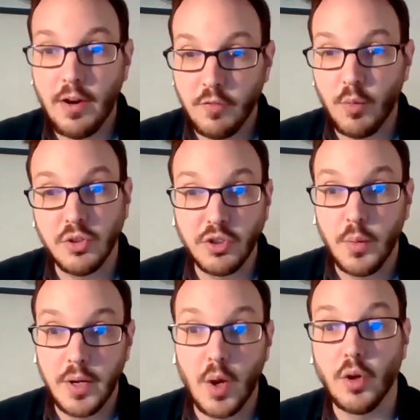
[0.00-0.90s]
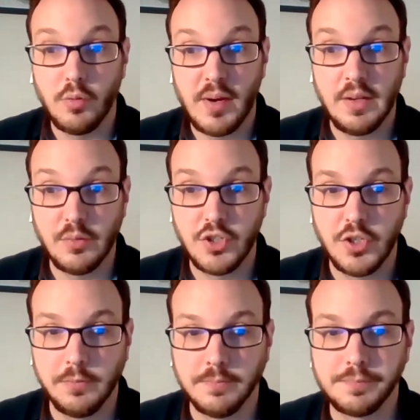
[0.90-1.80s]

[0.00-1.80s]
of what's going on around you.